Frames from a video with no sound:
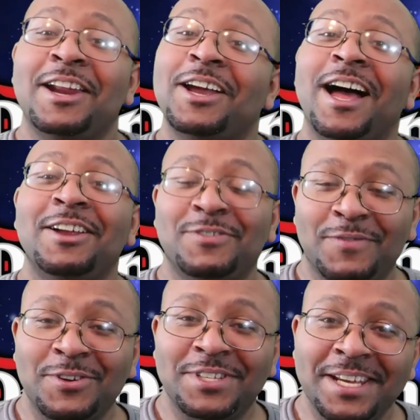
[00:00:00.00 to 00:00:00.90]
of
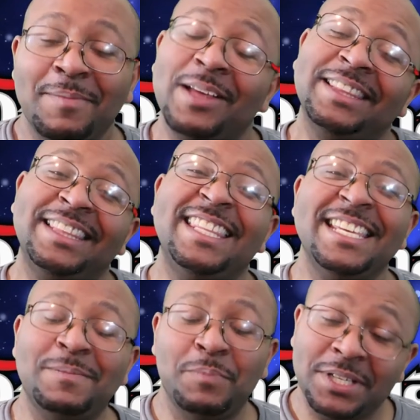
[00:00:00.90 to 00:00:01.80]
controversy about
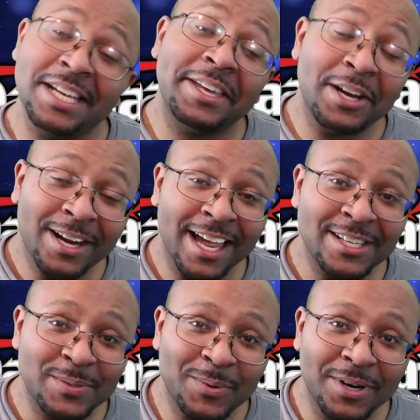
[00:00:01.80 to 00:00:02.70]
this particular
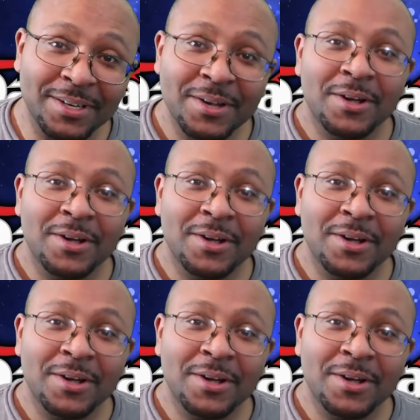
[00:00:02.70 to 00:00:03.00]
Lightsworn,